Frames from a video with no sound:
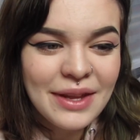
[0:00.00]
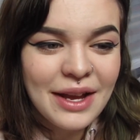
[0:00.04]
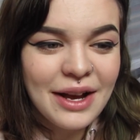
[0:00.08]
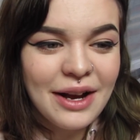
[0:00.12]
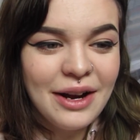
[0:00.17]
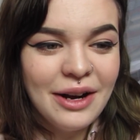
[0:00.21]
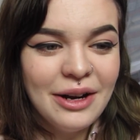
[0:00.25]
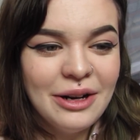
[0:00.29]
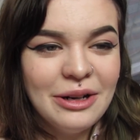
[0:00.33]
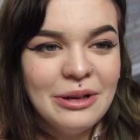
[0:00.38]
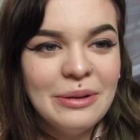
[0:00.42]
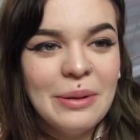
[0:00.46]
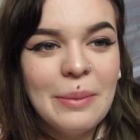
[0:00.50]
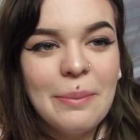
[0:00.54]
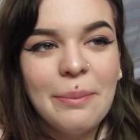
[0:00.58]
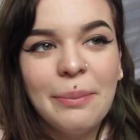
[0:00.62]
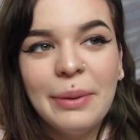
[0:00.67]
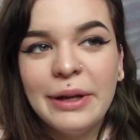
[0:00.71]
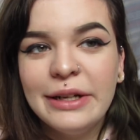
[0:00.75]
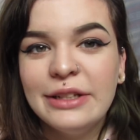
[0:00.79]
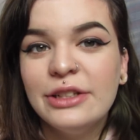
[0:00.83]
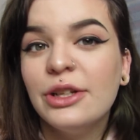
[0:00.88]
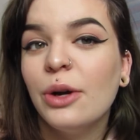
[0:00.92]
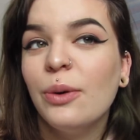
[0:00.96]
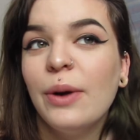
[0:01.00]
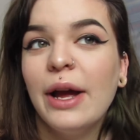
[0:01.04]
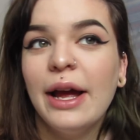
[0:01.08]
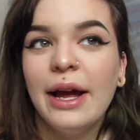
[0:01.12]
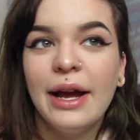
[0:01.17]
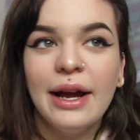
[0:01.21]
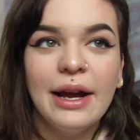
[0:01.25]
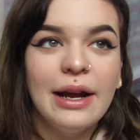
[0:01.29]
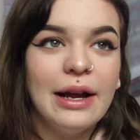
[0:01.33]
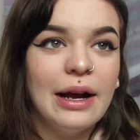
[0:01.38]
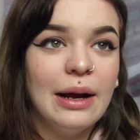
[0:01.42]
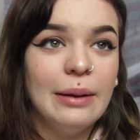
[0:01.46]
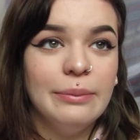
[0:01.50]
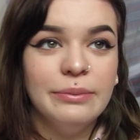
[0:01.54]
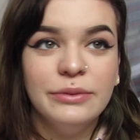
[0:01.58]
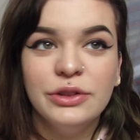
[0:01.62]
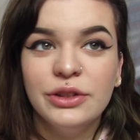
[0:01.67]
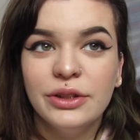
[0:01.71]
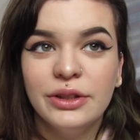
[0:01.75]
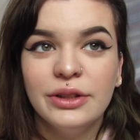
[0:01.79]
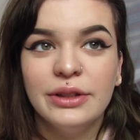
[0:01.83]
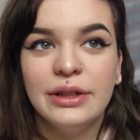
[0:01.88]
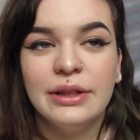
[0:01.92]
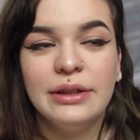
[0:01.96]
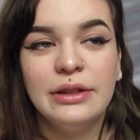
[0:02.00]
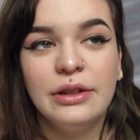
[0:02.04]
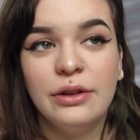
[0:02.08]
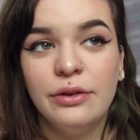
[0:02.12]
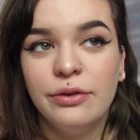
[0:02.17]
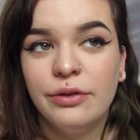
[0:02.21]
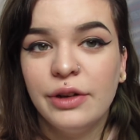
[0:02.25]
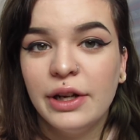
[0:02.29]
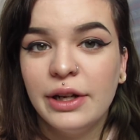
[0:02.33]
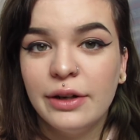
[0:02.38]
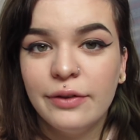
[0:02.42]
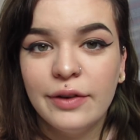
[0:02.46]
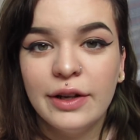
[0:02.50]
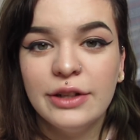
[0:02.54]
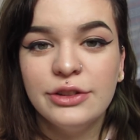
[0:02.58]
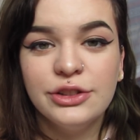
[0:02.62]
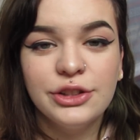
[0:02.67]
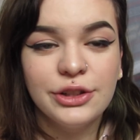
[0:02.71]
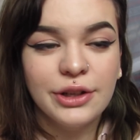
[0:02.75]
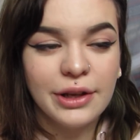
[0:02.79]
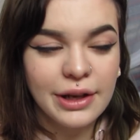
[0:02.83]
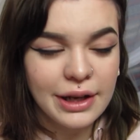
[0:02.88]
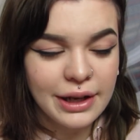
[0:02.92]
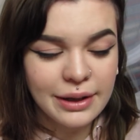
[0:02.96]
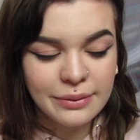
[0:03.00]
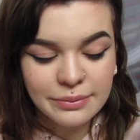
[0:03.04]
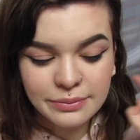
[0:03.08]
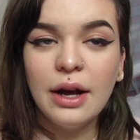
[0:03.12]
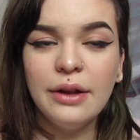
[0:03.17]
um, but it's okay. I'm sure that they'll fade eventually.